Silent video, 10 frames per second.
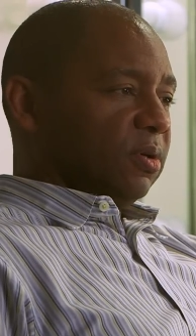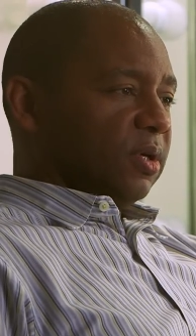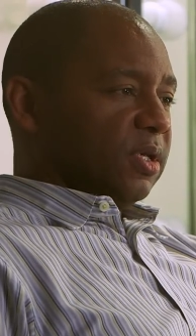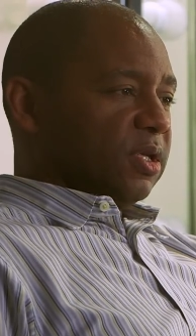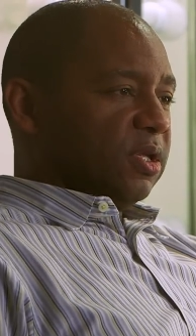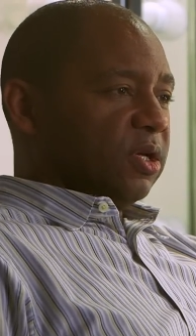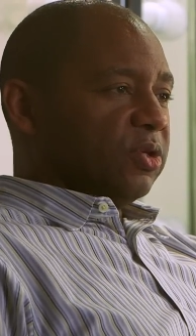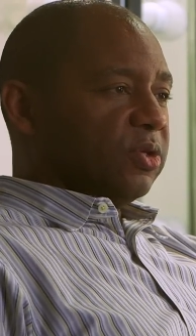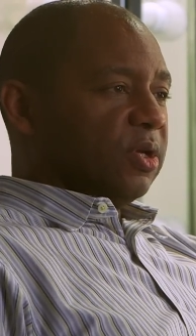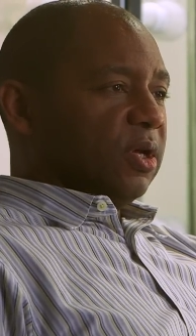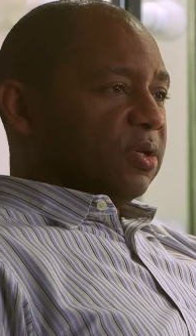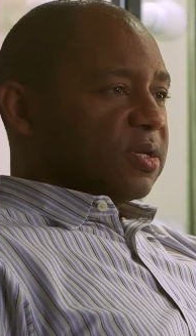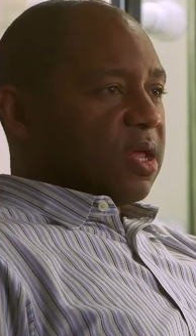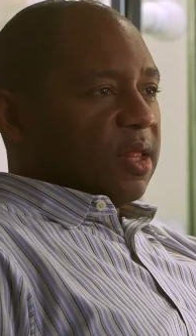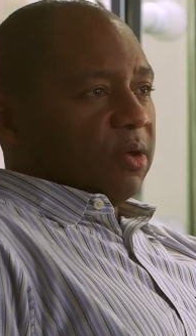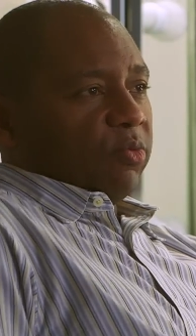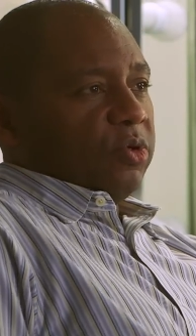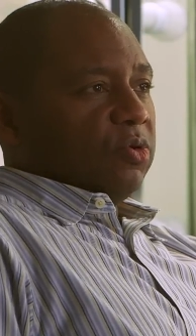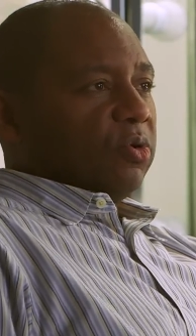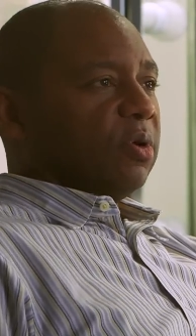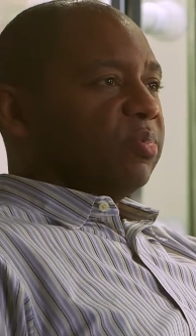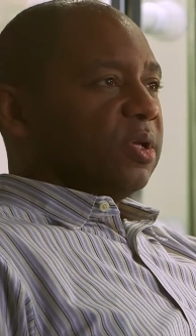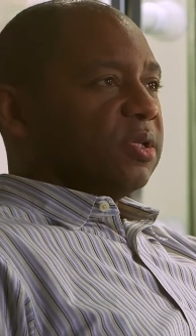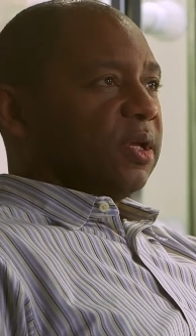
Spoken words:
as it does. It's kind of like when you go to a place